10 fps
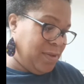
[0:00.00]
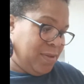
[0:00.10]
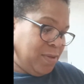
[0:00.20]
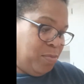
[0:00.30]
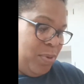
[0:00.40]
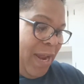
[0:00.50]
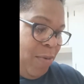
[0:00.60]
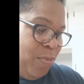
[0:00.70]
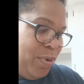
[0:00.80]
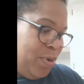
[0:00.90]
But I
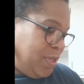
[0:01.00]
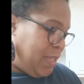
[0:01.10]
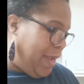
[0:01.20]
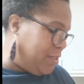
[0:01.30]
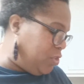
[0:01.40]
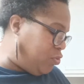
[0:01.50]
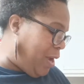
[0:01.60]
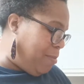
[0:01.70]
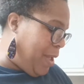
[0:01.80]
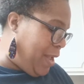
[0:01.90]
would like to try
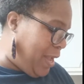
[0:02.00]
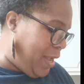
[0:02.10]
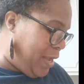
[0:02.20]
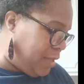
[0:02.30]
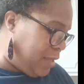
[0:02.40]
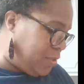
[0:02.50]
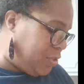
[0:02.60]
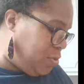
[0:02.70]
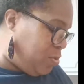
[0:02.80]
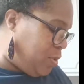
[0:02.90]
my hand
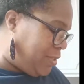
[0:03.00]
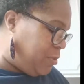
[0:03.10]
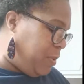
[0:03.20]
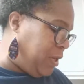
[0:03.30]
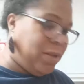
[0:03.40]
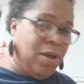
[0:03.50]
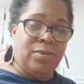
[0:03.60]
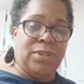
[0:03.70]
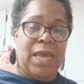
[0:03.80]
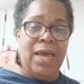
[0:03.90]
too, because it's been a long
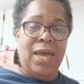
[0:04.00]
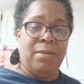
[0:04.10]
time.